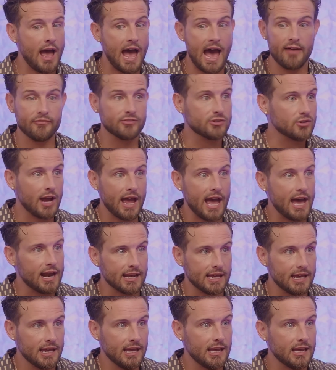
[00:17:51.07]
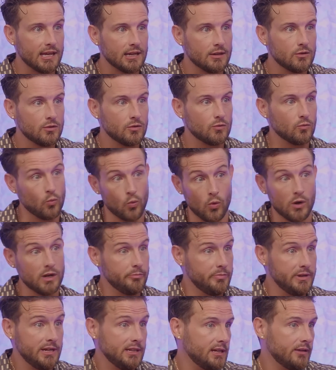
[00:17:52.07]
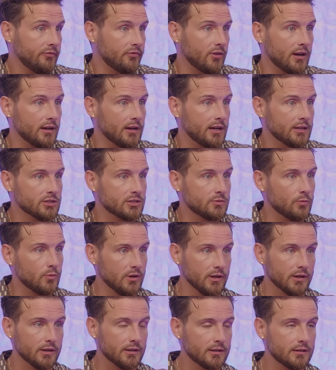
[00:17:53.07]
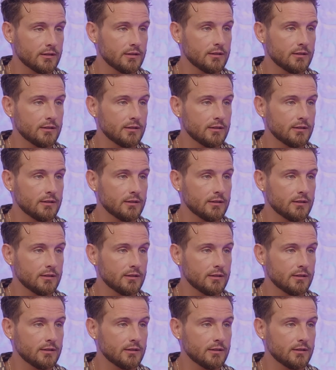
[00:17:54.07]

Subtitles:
after I had a kid would be different. It just would.